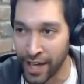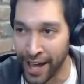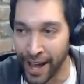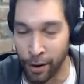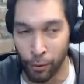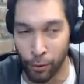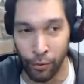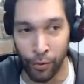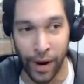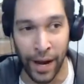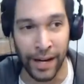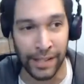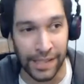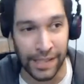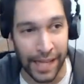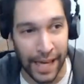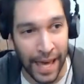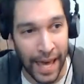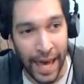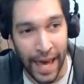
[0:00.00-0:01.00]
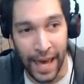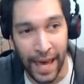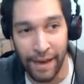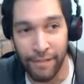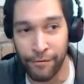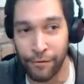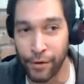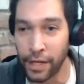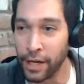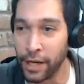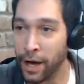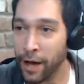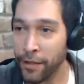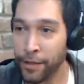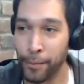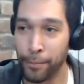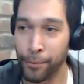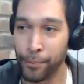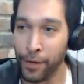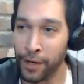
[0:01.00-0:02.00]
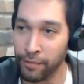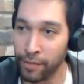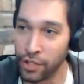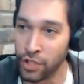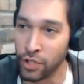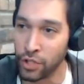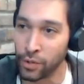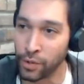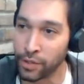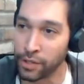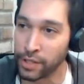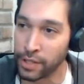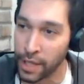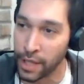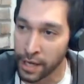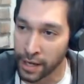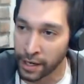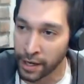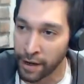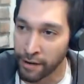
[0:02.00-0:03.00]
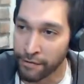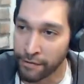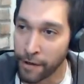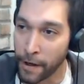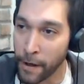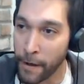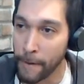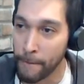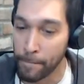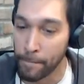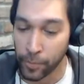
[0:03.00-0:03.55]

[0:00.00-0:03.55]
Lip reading: outranks every other privilege you could think of. Mm.